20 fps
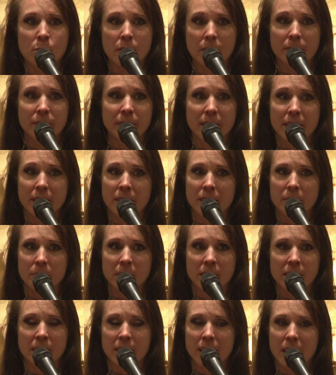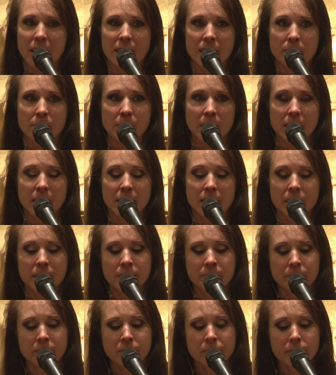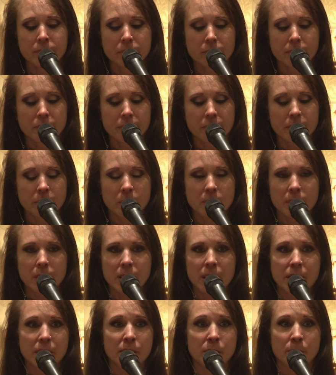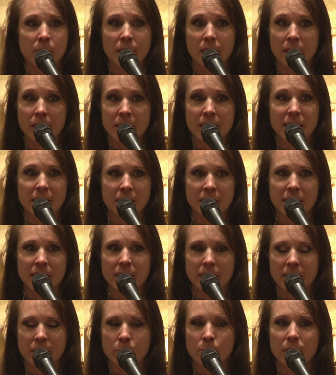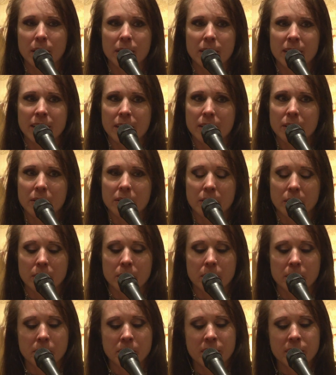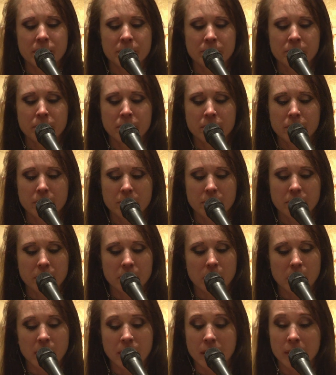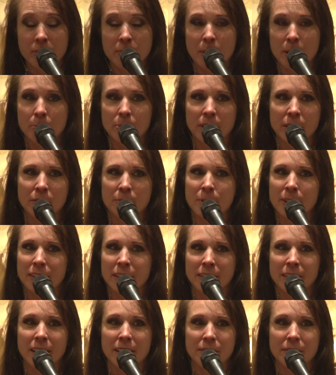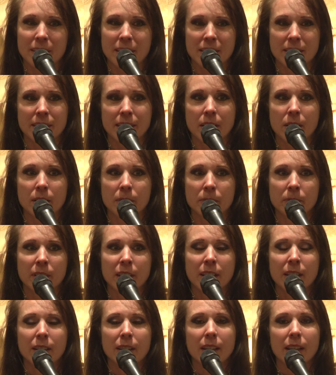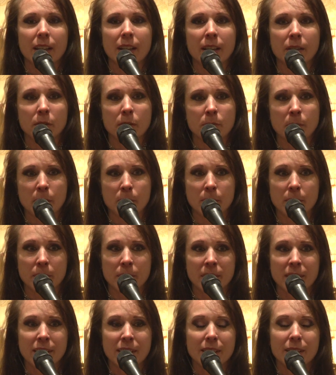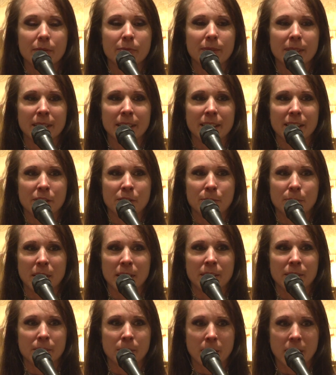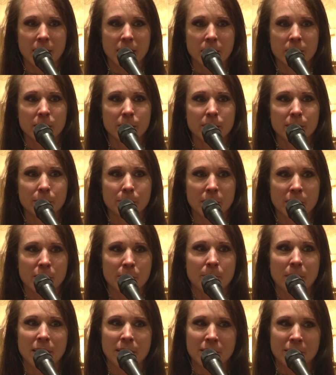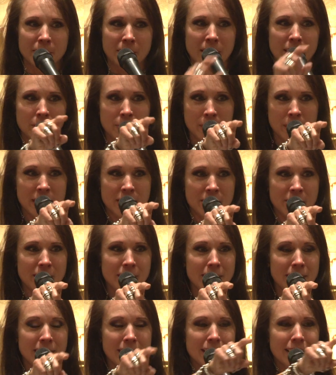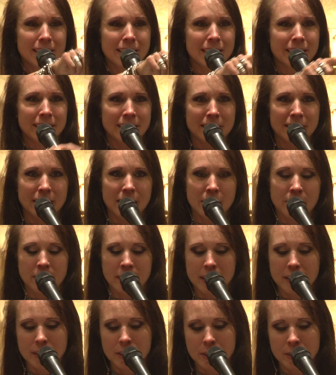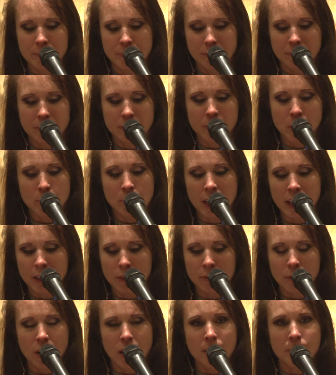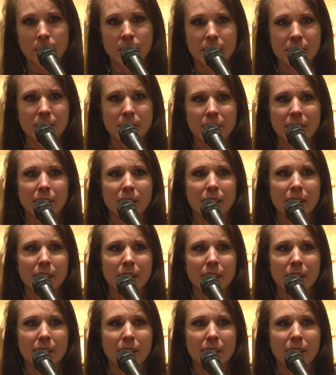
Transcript: More faith in me than anybody. He's smart, he doesn't get the credit he deserves. I love my brother more than life itself. And I remember being in that sweaty ring with Spencer Eldridge, Ethan Davis, and Michael Roberts.